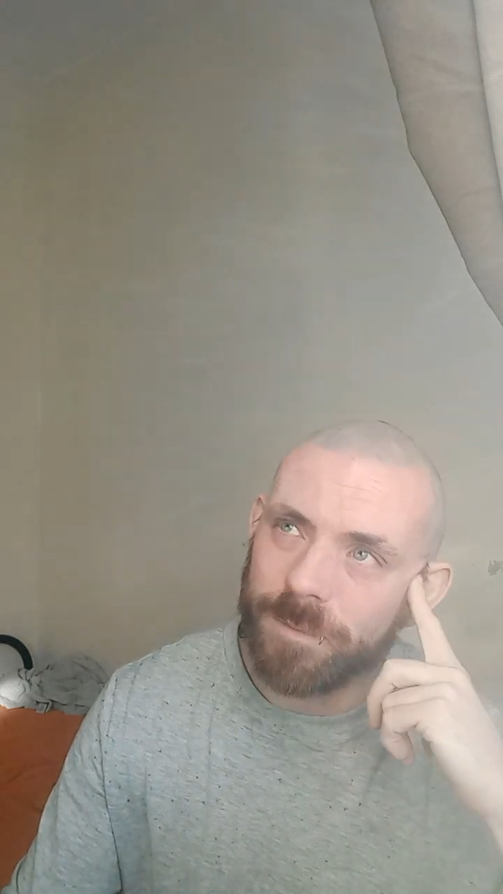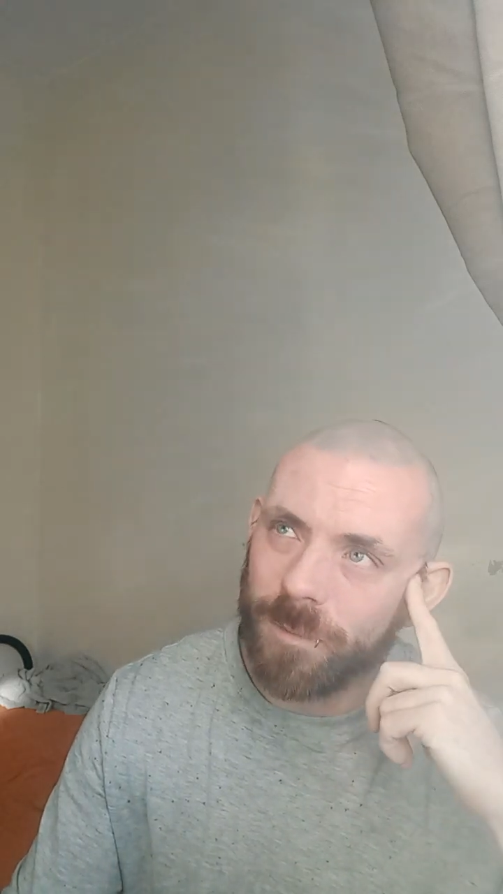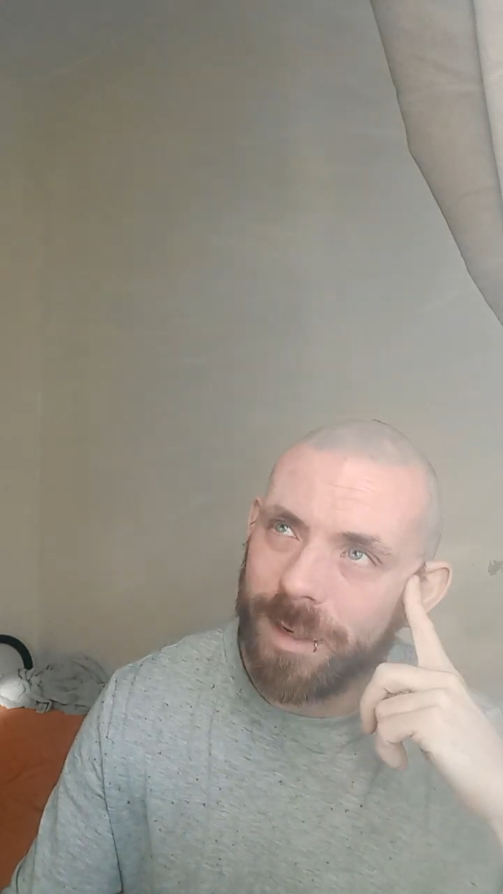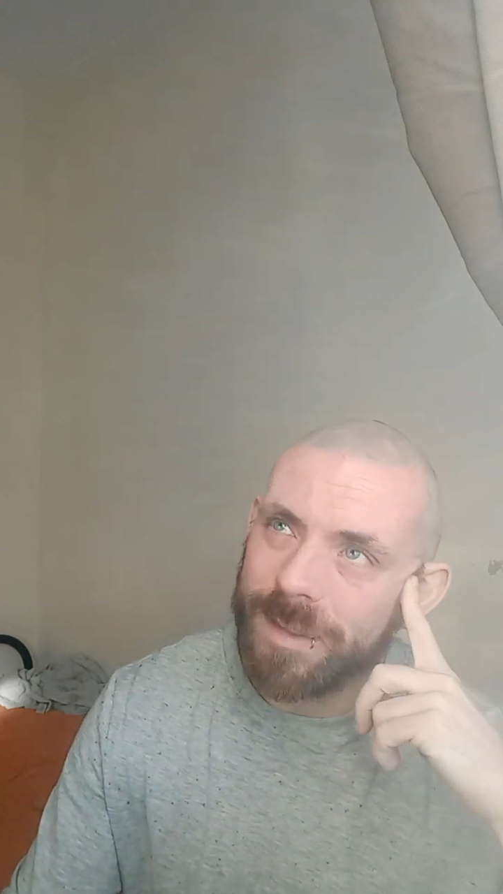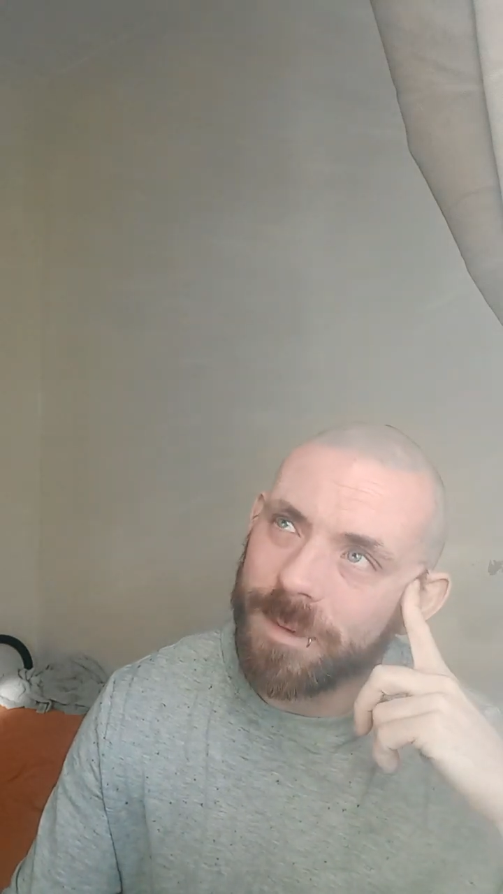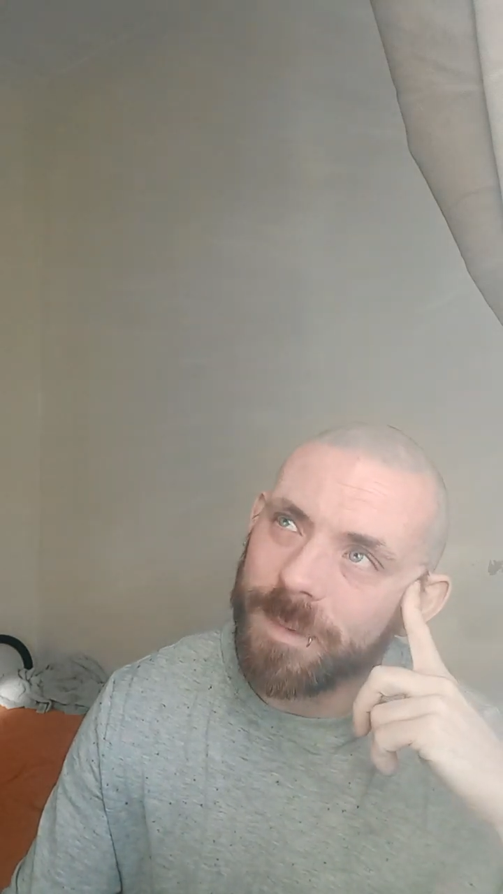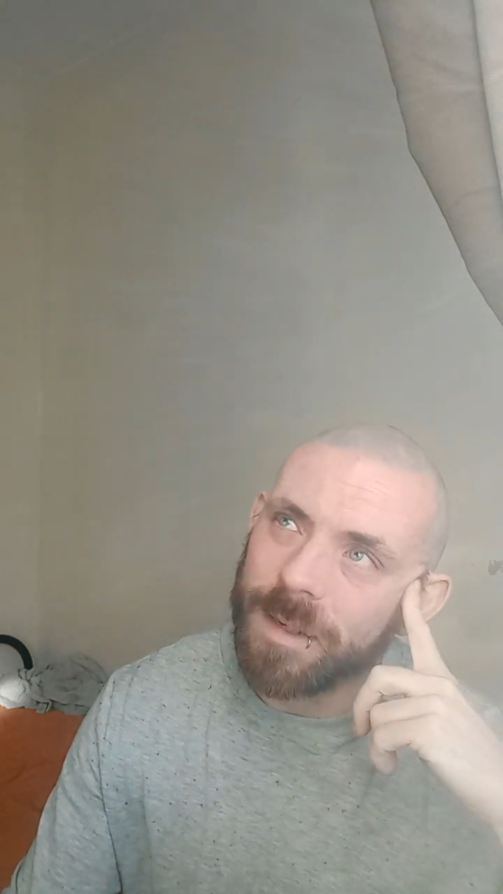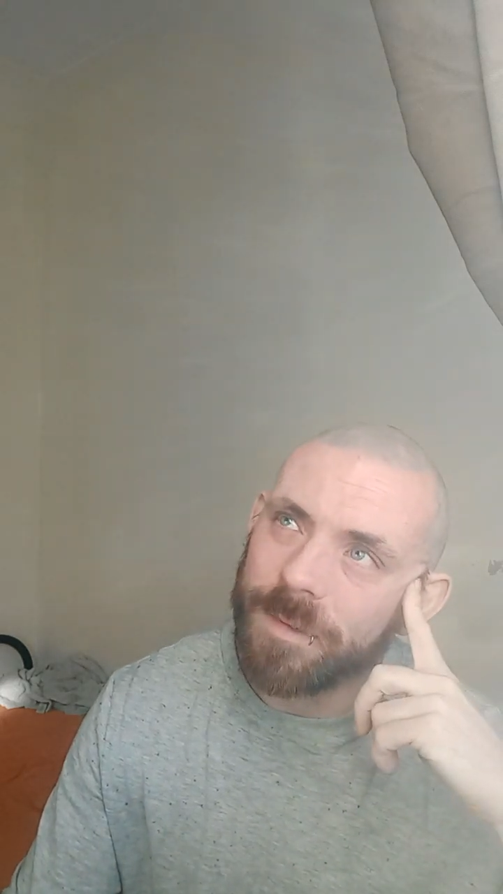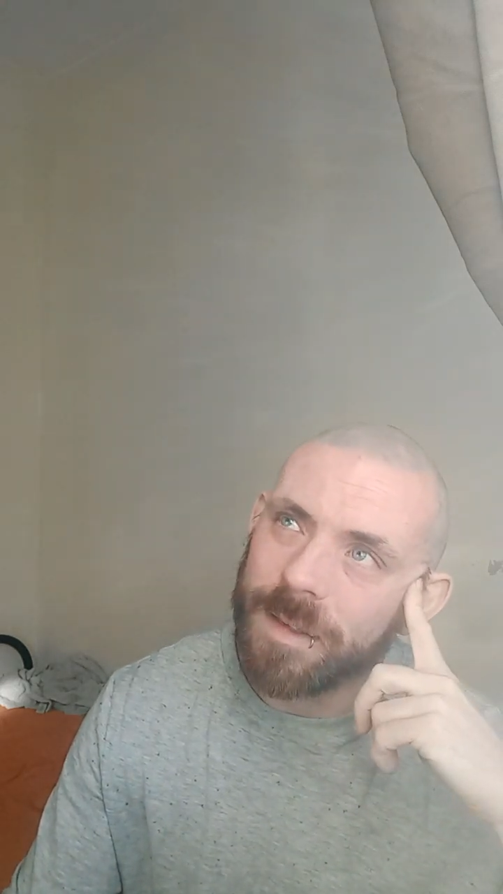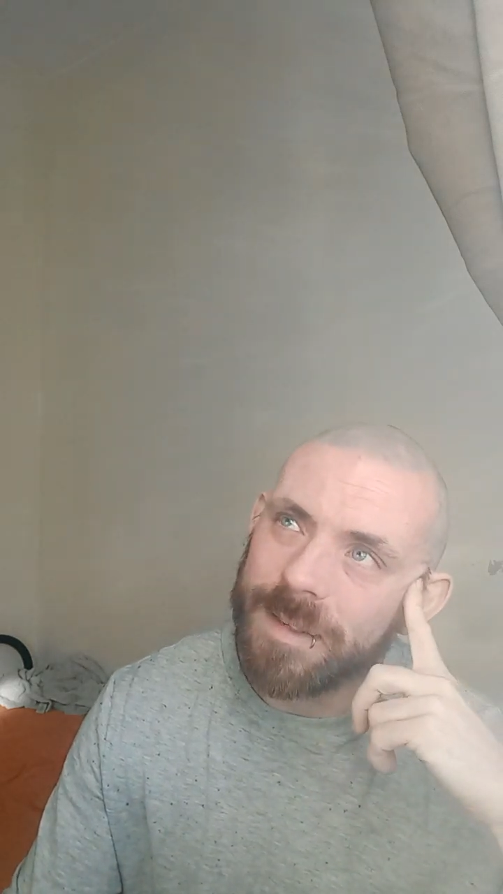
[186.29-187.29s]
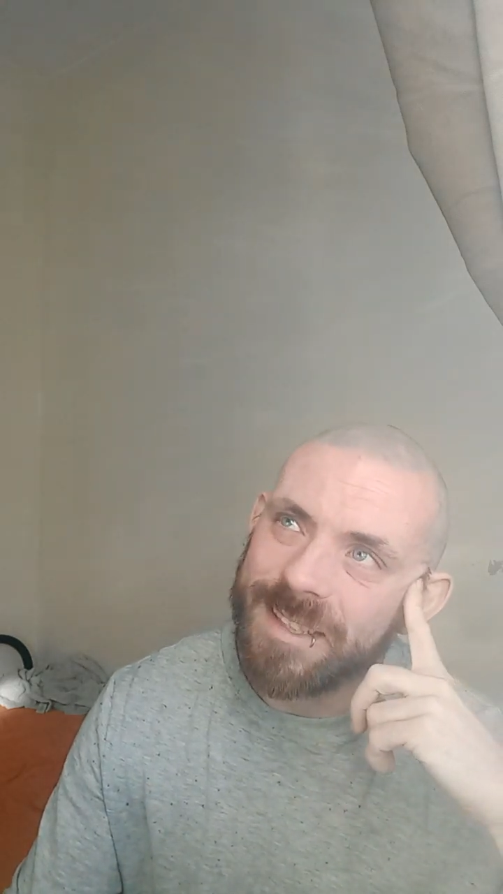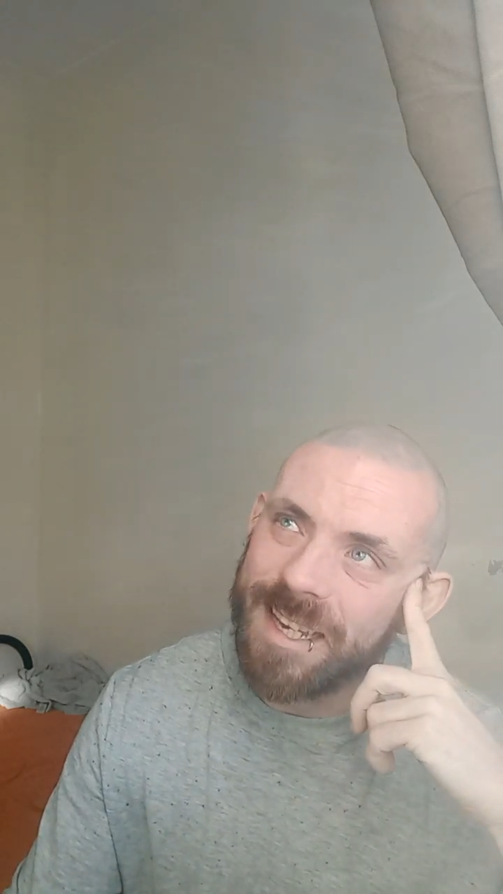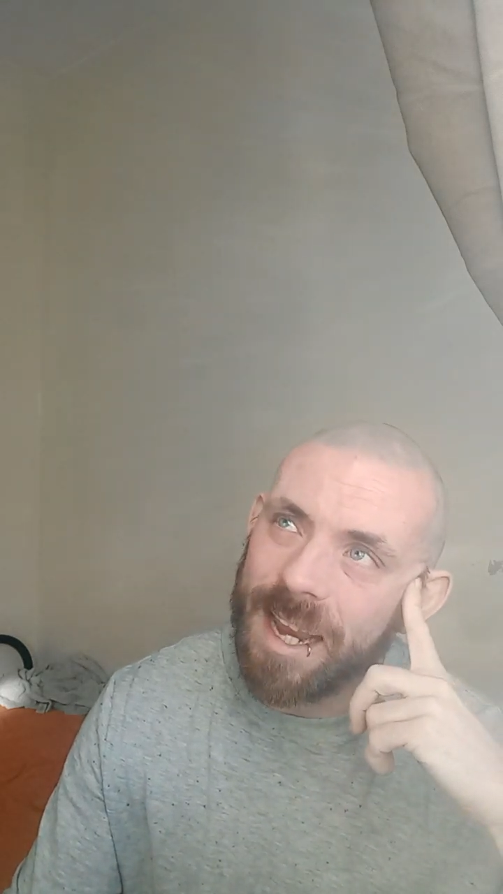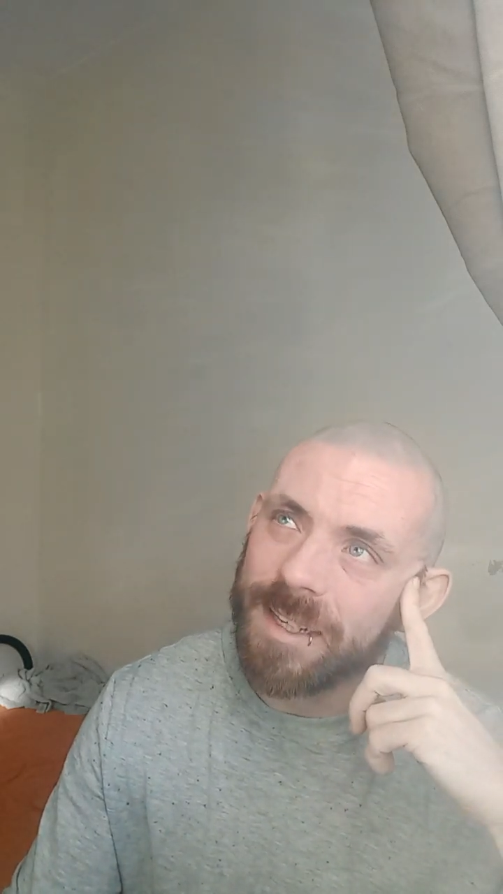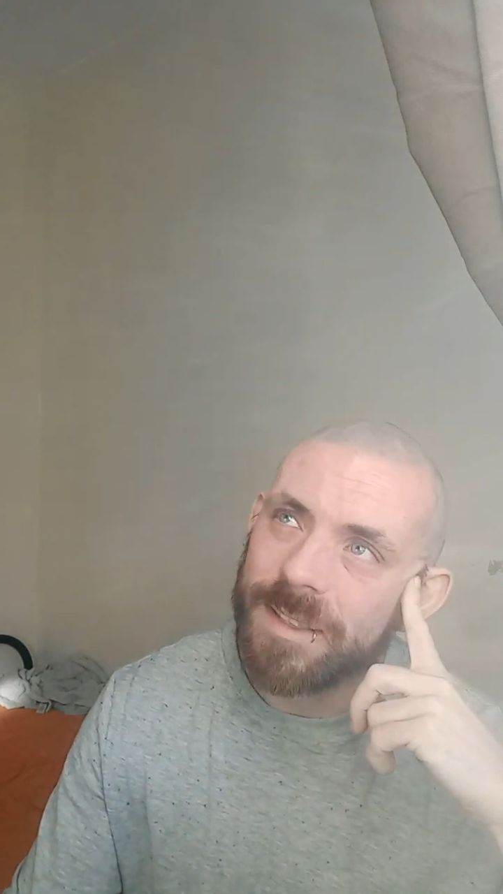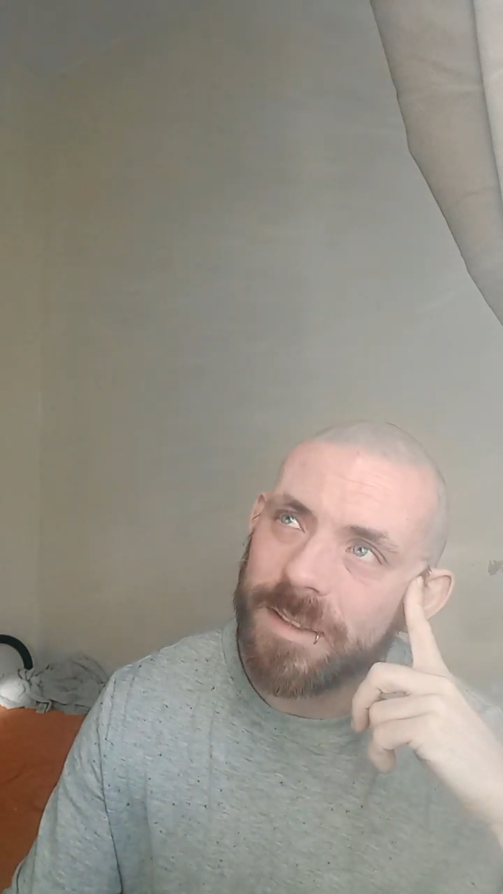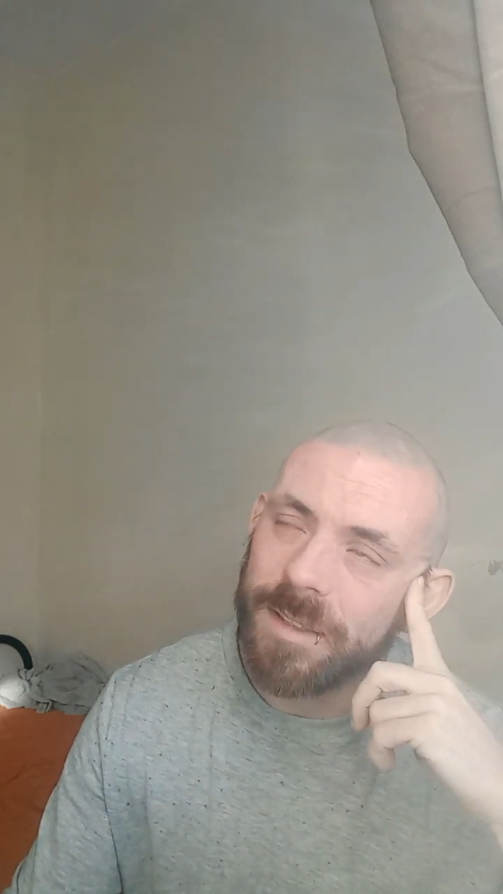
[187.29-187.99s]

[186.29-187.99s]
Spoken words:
willing to believe that taste